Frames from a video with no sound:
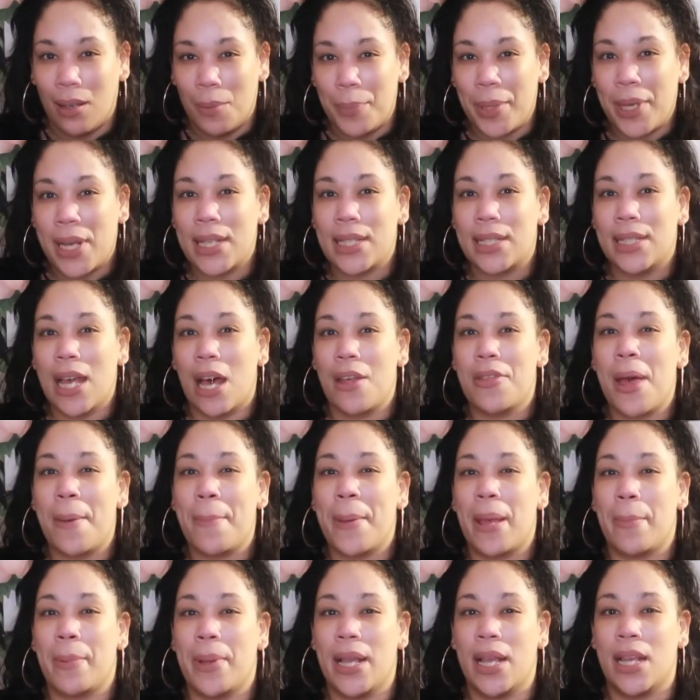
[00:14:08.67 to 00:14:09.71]
Because now that
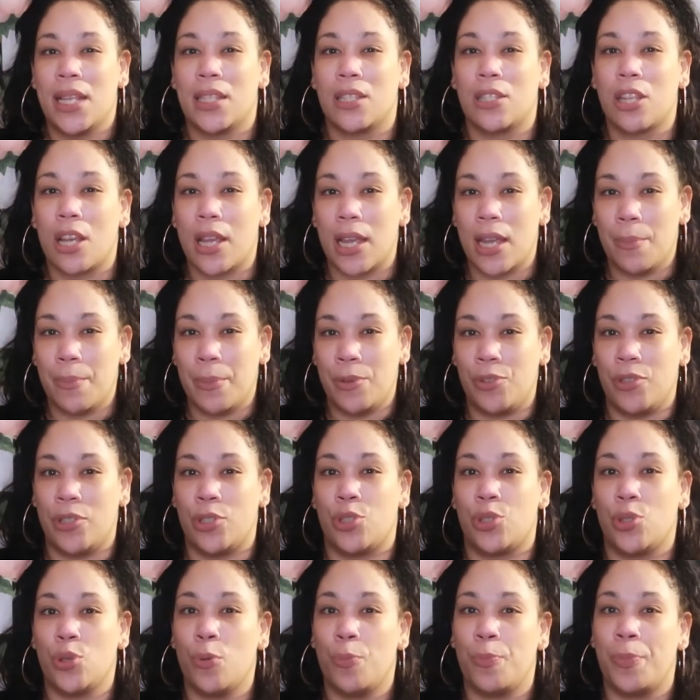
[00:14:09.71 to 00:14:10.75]
baby is stuck in
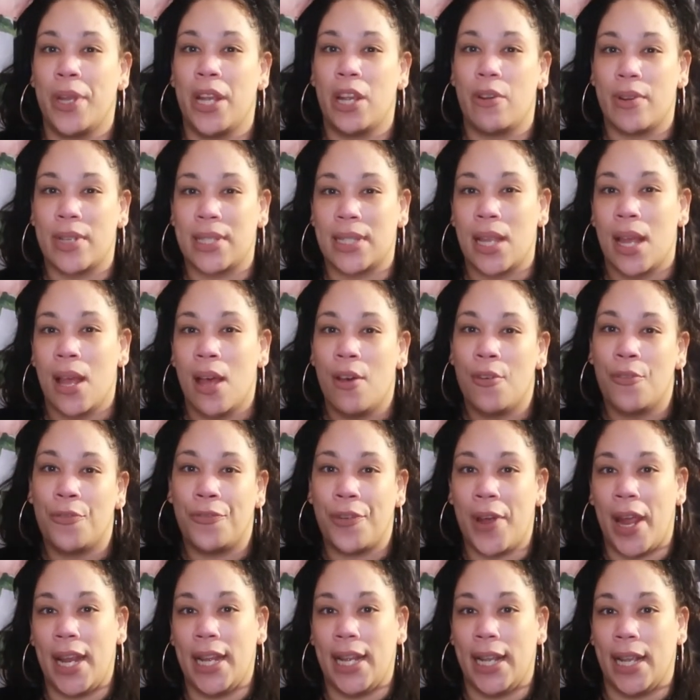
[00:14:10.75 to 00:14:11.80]
between two parents
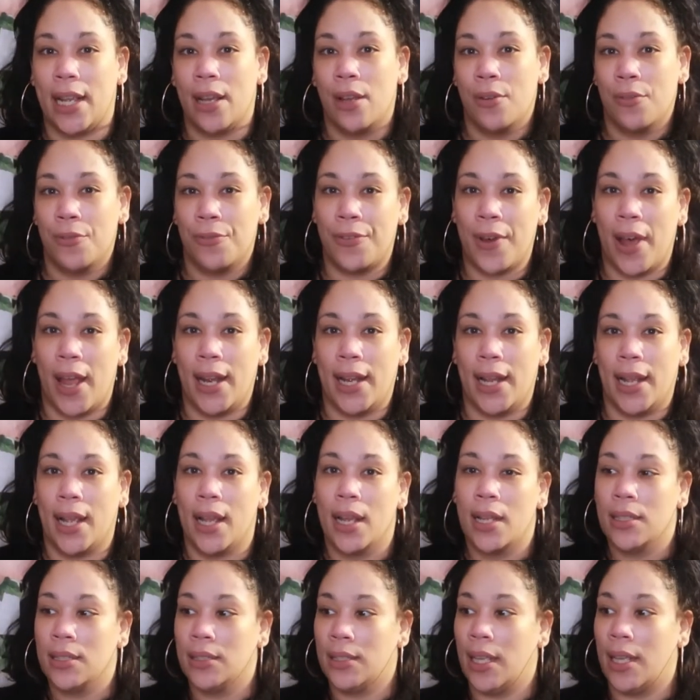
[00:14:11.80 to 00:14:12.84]
fighting, fighting,
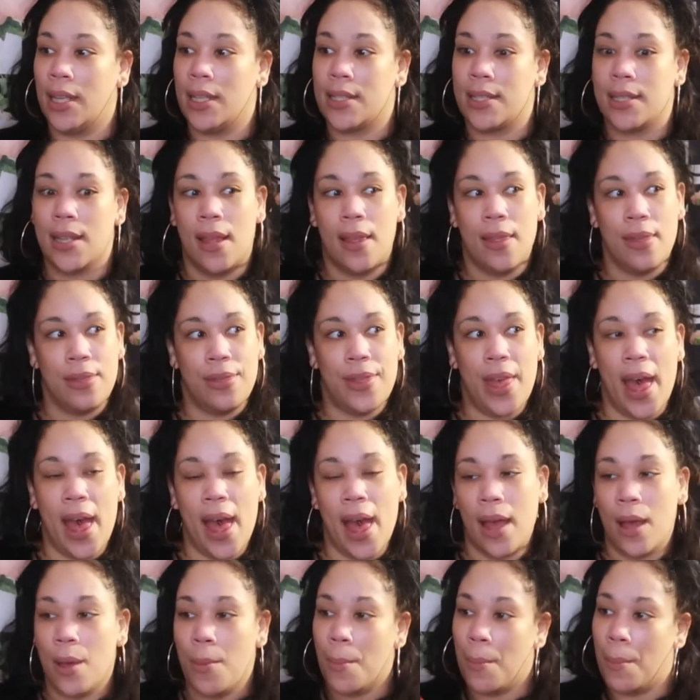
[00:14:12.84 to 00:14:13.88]
this,
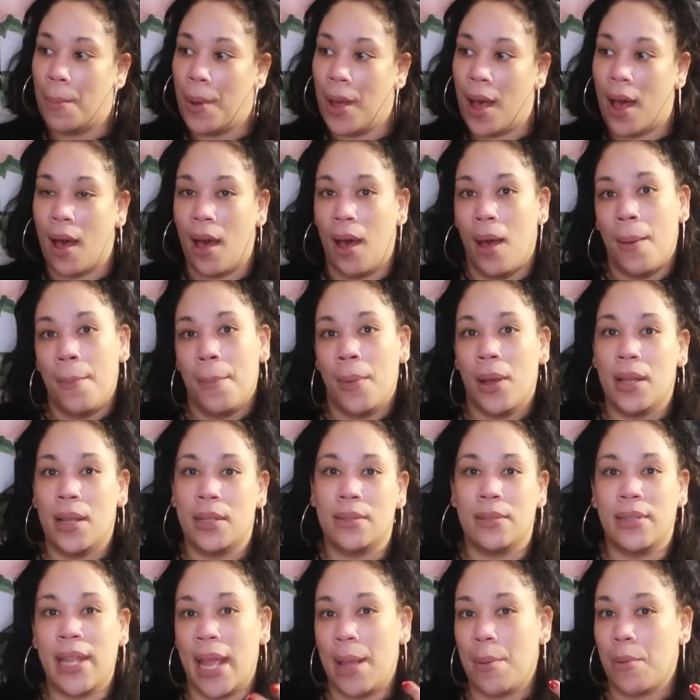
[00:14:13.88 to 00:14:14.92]
that, blah,
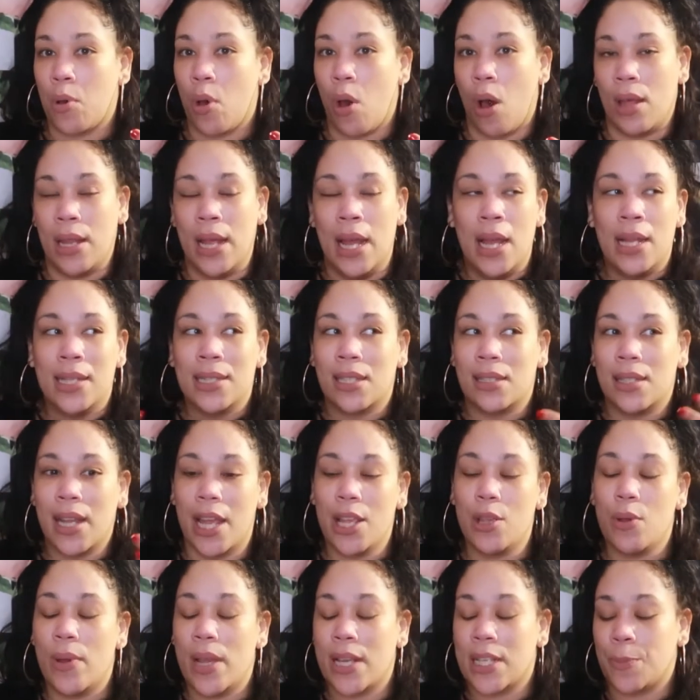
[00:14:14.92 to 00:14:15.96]
name calling so now
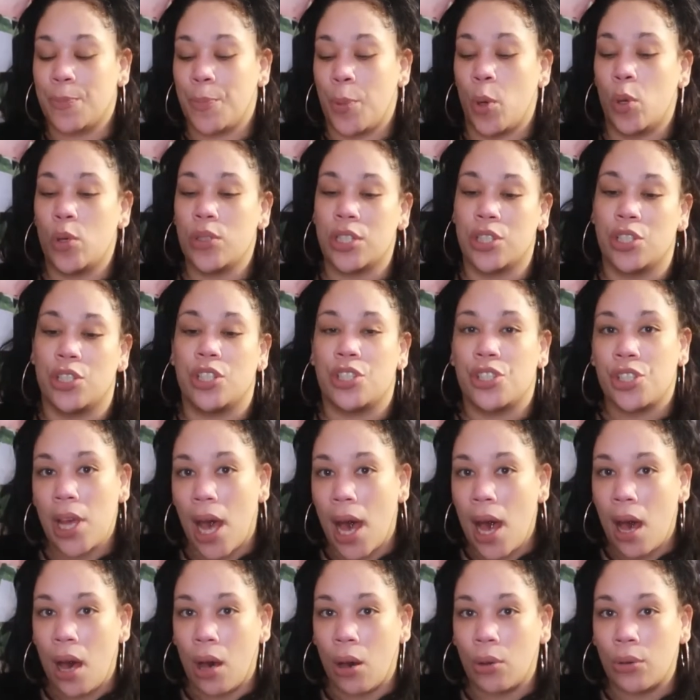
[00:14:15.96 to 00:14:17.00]
you're exposing your
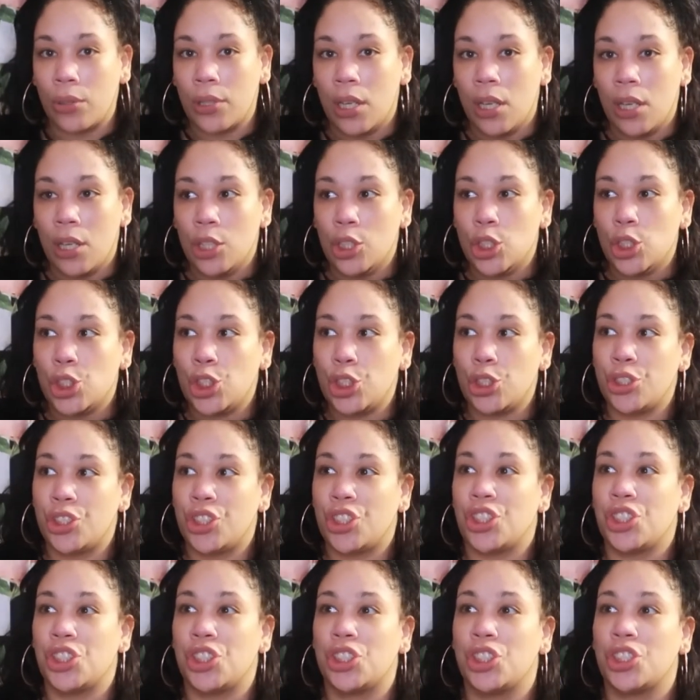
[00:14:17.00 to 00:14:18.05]
child to
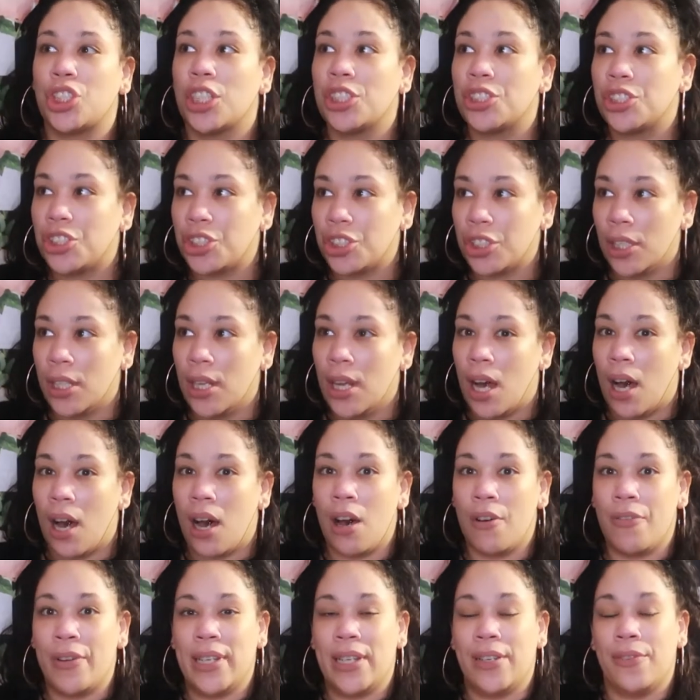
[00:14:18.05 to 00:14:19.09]
such
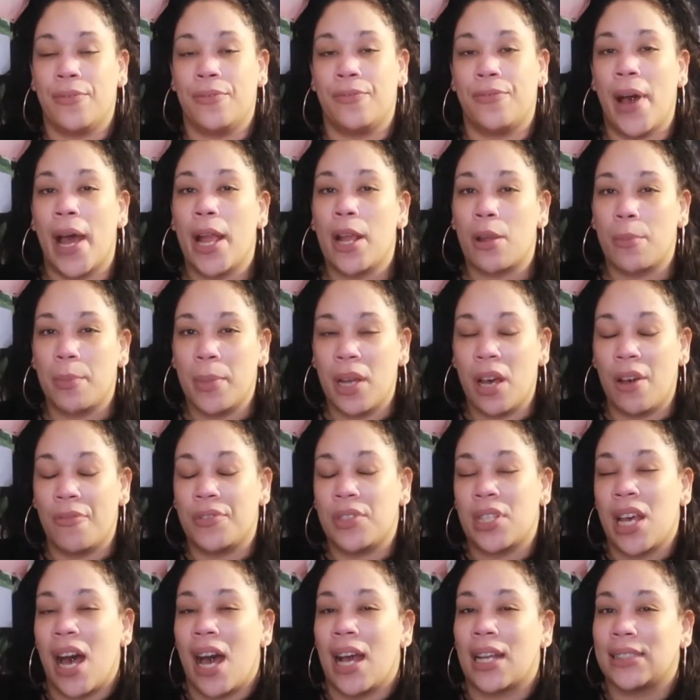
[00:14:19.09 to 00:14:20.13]
of an environment of
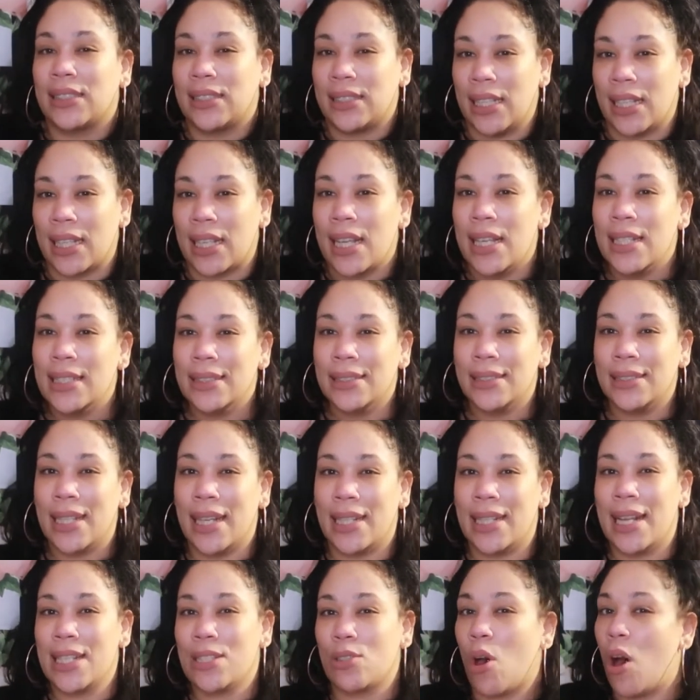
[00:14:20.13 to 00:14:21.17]
toxic that
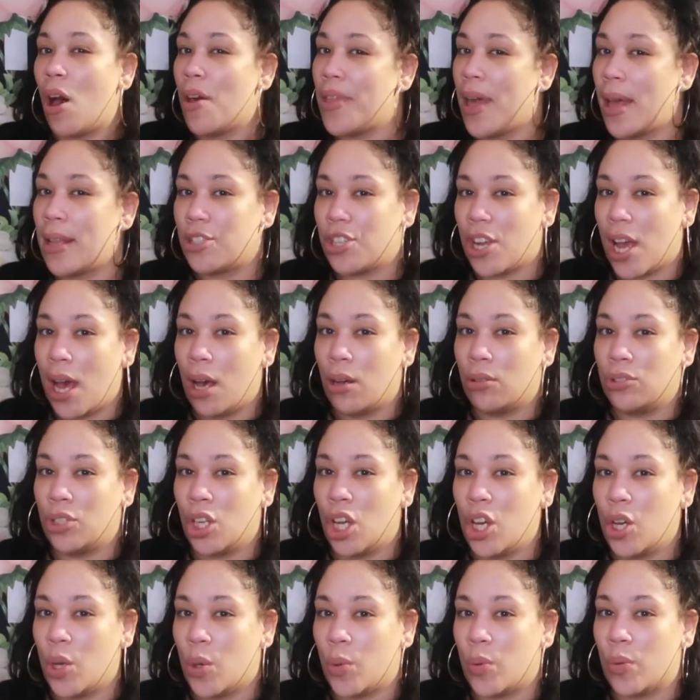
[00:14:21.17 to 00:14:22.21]
that's all that child
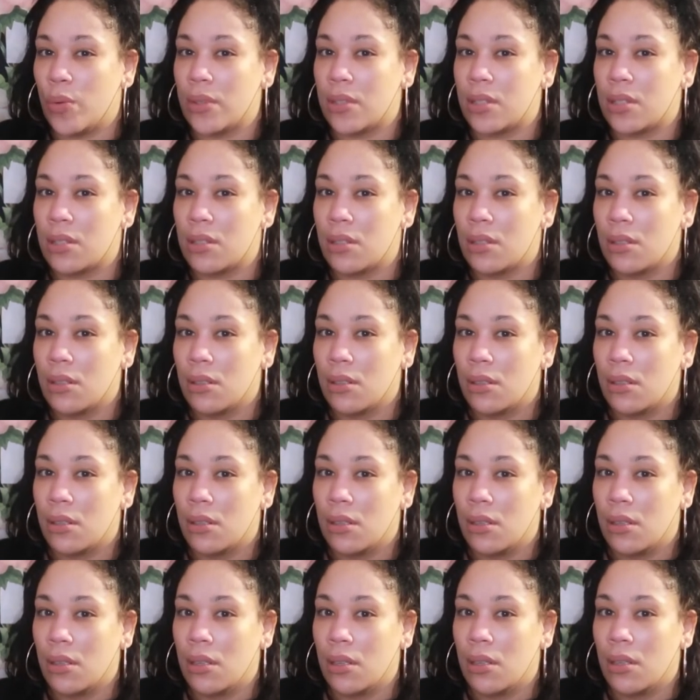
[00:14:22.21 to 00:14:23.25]
knows
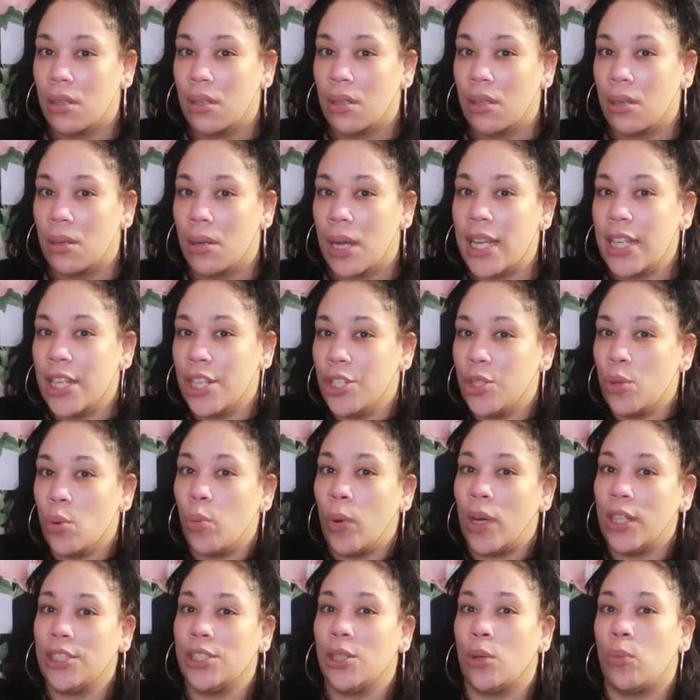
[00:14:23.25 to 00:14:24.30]
and then you
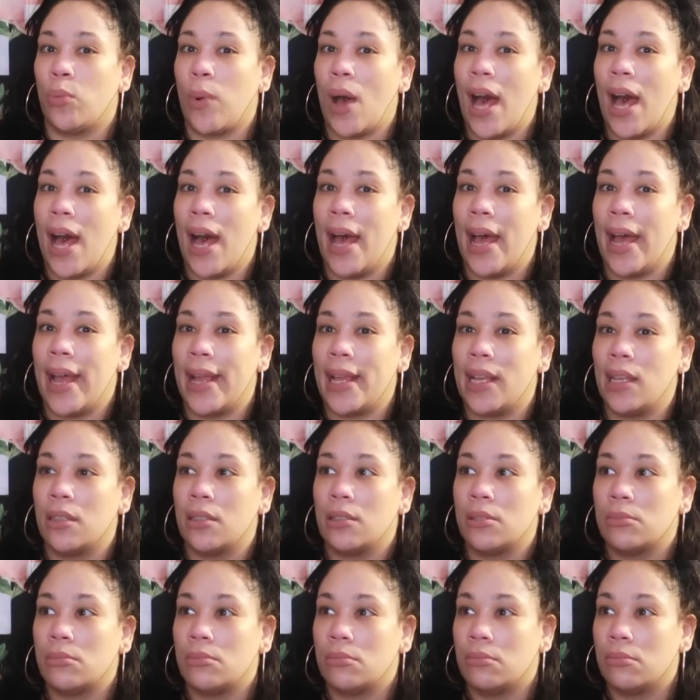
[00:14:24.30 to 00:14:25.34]
wonder why
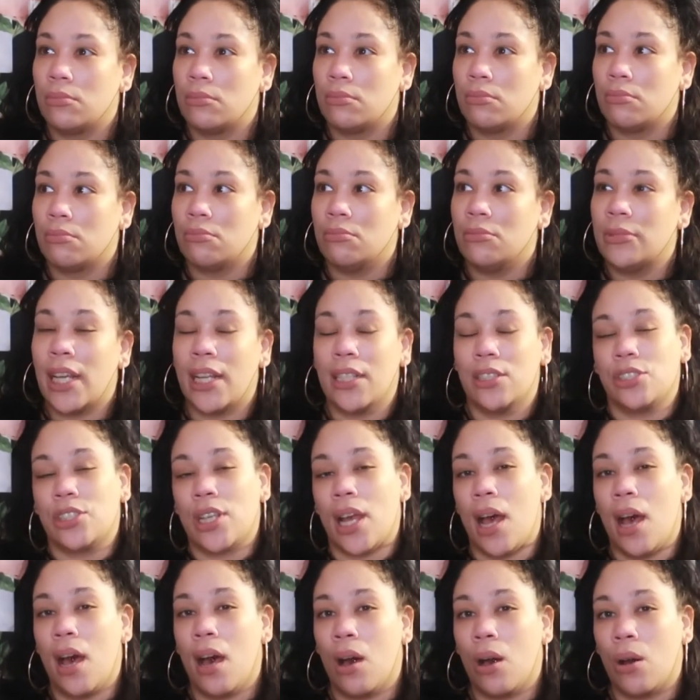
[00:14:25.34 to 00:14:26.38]
that
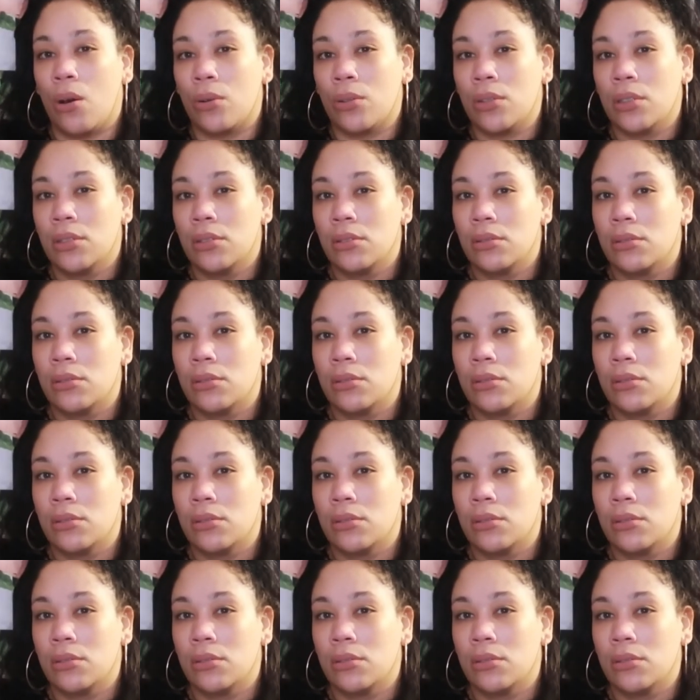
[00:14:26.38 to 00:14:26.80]
child